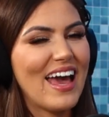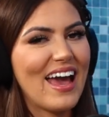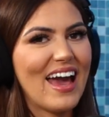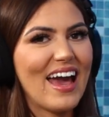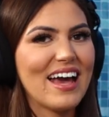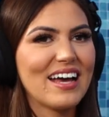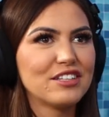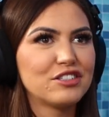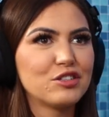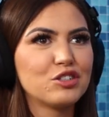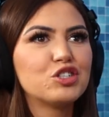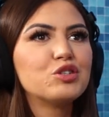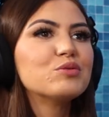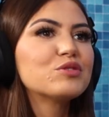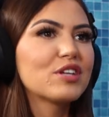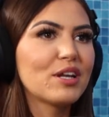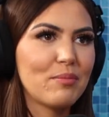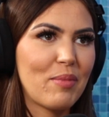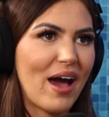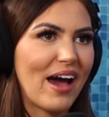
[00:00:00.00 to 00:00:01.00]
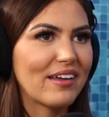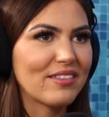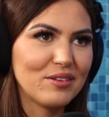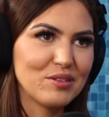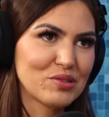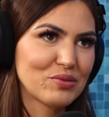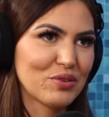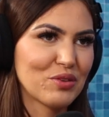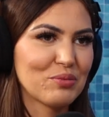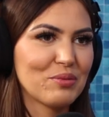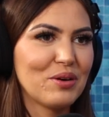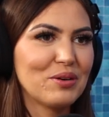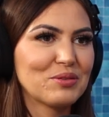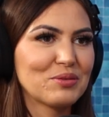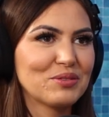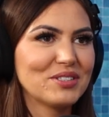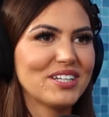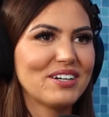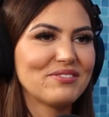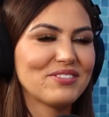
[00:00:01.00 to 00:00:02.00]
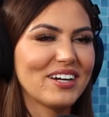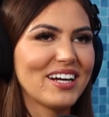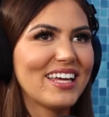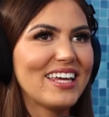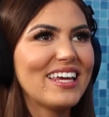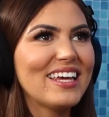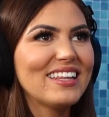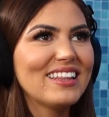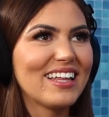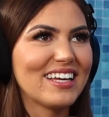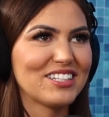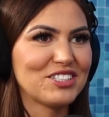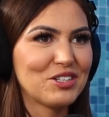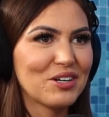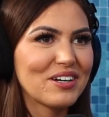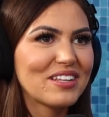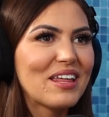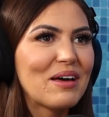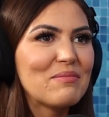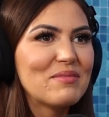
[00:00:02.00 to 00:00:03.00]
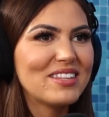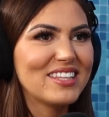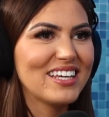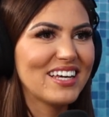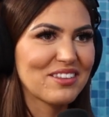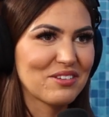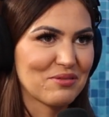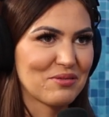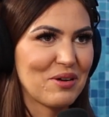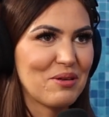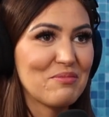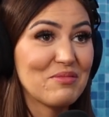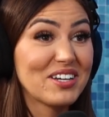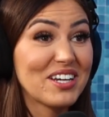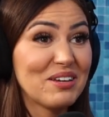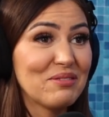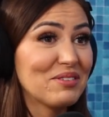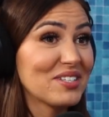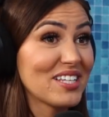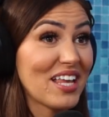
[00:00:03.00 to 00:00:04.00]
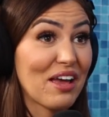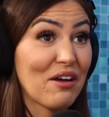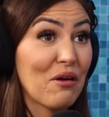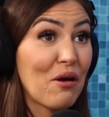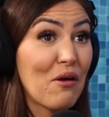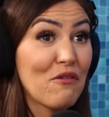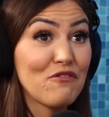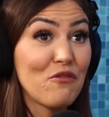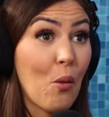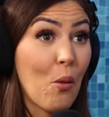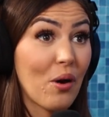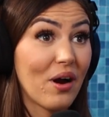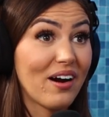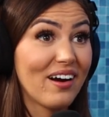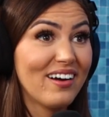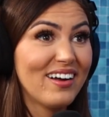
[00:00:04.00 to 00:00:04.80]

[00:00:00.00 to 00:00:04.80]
And so she was going to pack those for the road or whatever. He like took them in the other room when he was like 4.